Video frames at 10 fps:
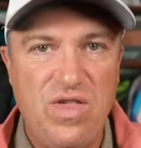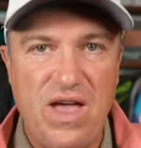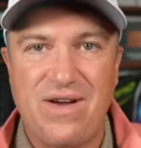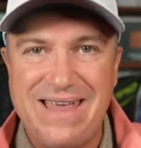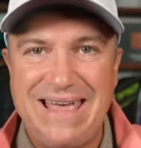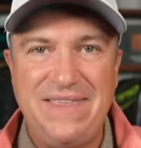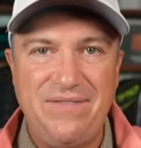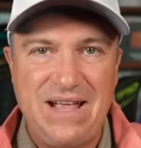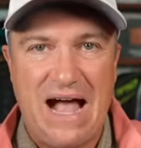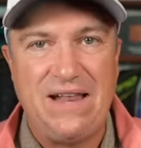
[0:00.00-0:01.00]
there. Again,
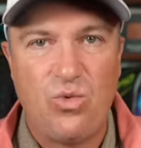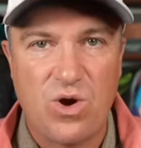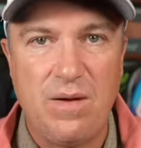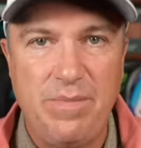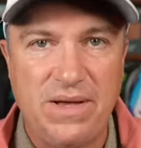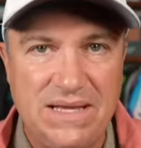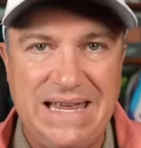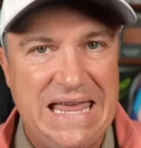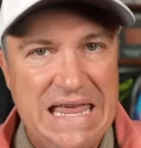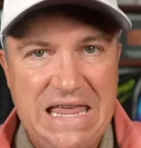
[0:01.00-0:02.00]
they've got
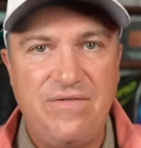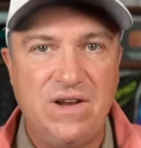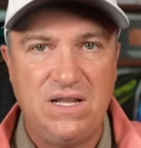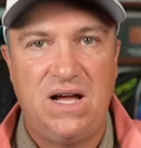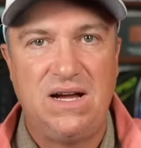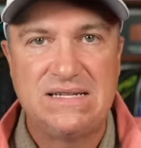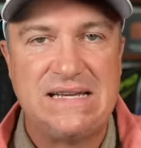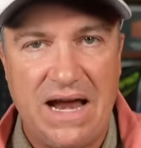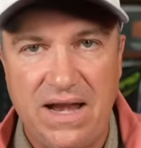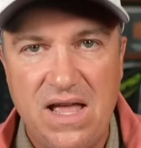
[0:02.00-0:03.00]
workability even
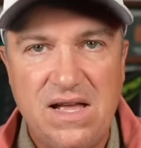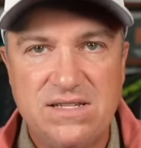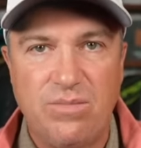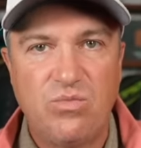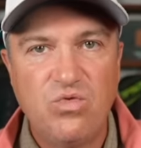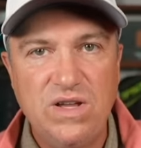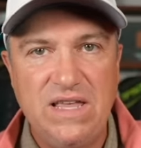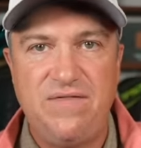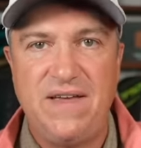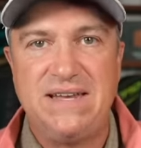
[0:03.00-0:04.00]
alongside some
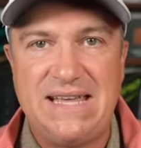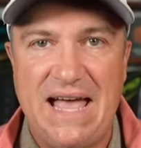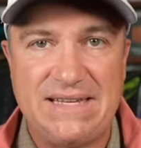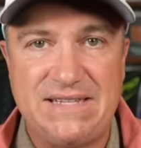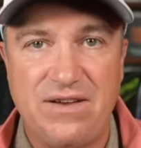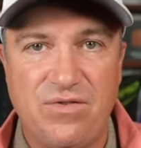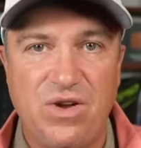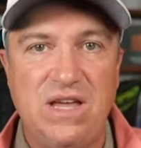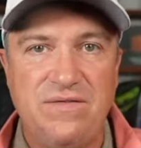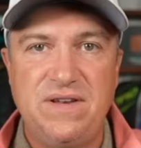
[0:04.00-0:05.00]
really fantastic
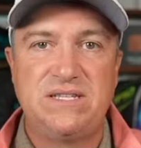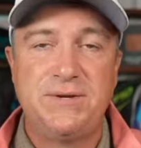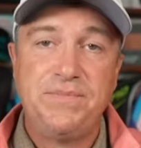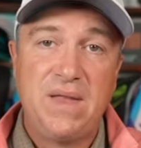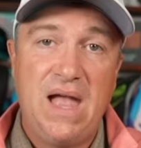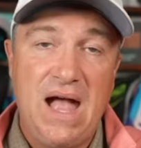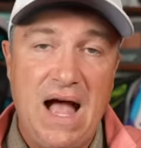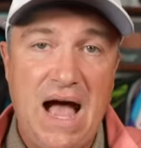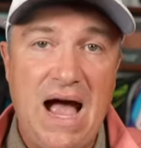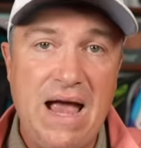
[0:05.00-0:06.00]
forgiveness.
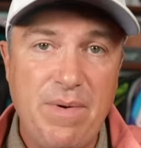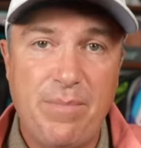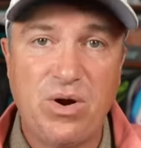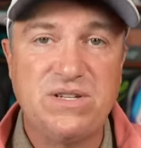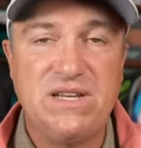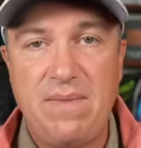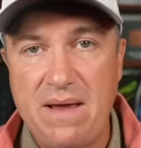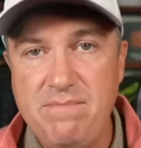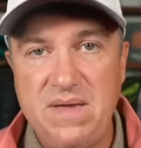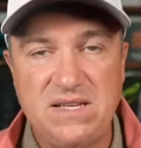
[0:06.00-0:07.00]
I'm a person,
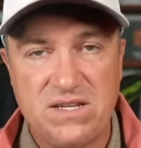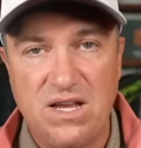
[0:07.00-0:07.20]
my miss